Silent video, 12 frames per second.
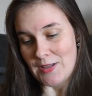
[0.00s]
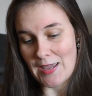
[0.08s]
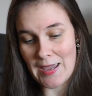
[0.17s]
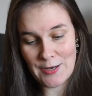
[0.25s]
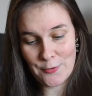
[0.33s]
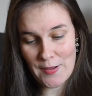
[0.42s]

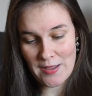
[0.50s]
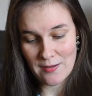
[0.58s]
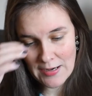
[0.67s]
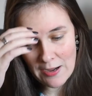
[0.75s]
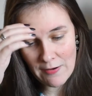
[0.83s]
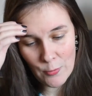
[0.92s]
Anyway,
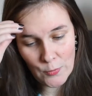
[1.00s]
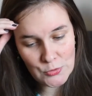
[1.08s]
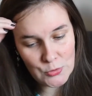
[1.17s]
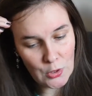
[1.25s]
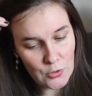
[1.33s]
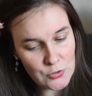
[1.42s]
now I want
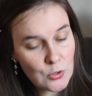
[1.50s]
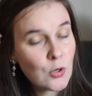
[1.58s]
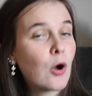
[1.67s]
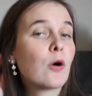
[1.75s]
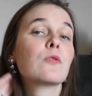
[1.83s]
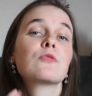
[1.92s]
to also
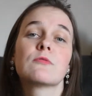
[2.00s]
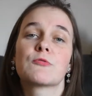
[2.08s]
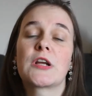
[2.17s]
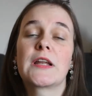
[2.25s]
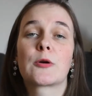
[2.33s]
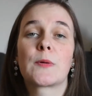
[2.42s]
go
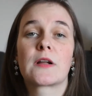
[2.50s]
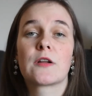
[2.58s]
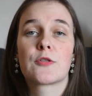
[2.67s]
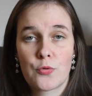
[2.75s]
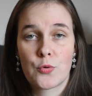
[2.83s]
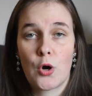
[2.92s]
really quickly
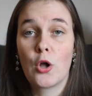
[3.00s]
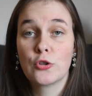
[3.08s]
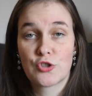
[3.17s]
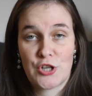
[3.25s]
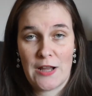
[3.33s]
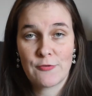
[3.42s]
through all
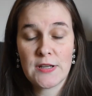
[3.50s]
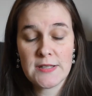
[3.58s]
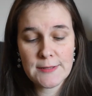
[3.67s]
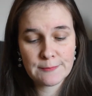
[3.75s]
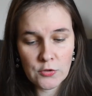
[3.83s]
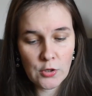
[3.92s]
the
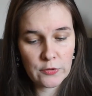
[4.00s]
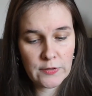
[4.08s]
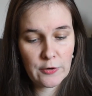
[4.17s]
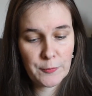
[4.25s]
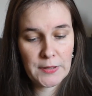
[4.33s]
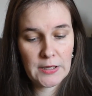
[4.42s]
genres. So
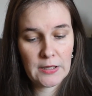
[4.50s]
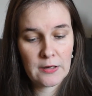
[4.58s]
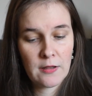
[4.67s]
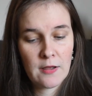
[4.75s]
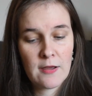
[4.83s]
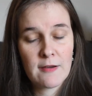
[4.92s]
there have been
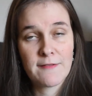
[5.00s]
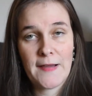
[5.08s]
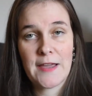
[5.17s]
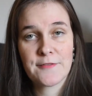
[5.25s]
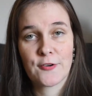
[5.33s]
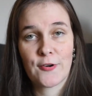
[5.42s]

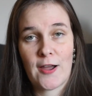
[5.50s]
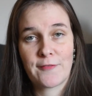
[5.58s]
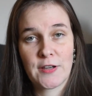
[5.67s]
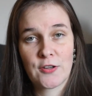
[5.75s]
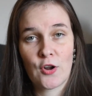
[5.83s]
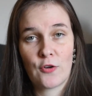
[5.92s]
5
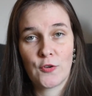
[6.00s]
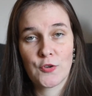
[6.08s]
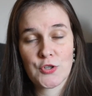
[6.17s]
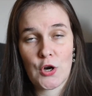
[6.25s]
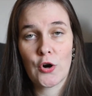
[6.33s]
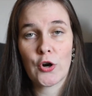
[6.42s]
graphic
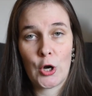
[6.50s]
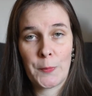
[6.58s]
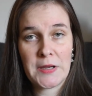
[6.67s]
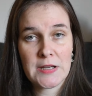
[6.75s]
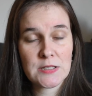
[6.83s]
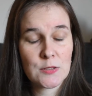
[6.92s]
novels or
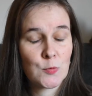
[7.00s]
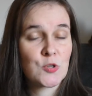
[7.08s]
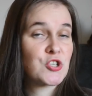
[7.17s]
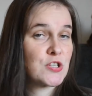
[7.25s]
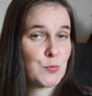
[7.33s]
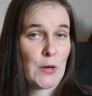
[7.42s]
comics,
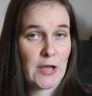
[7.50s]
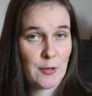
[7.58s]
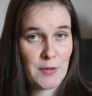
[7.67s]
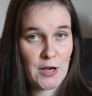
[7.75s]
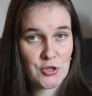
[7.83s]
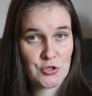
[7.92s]
which is why I
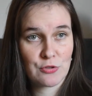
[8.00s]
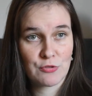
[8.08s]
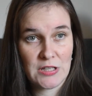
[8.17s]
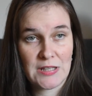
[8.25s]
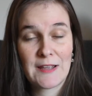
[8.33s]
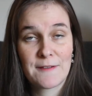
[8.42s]
managed to
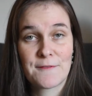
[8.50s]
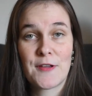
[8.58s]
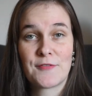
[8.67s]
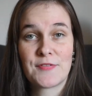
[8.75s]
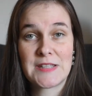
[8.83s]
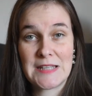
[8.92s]
read
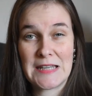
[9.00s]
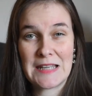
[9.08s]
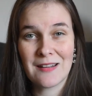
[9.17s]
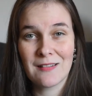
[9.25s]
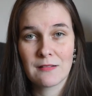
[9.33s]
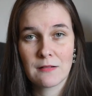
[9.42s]

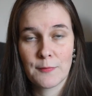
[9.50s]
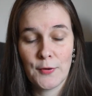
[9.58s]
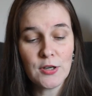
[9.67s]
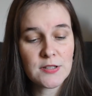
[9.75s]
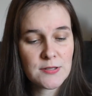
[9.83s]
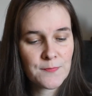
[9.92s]
15
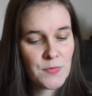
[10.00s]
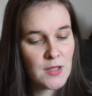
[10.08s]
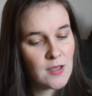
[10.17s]
books.